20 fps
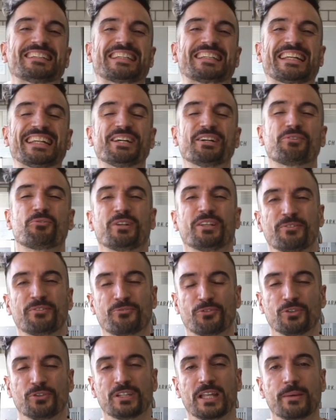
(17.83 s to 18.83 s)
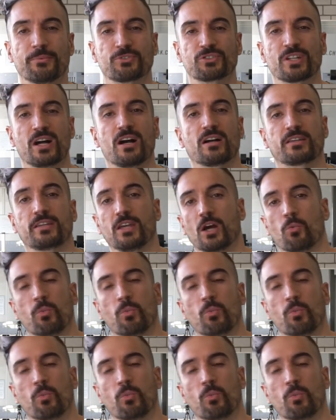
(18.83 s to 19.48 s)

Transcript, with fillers: Gregory von Lebe Stark here.